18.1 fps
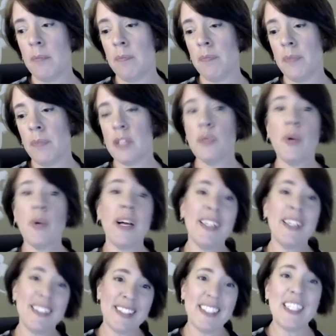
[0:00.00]
as
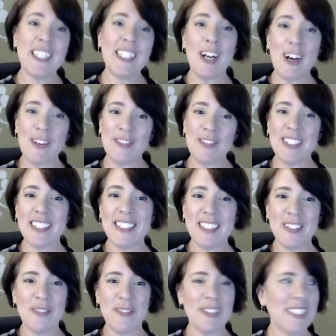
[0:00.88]
well as in the office.
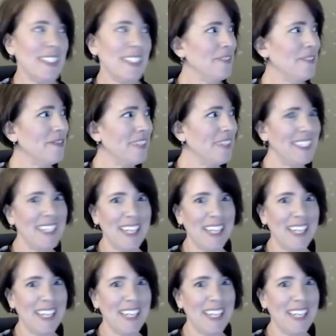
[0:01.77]
It's really a fun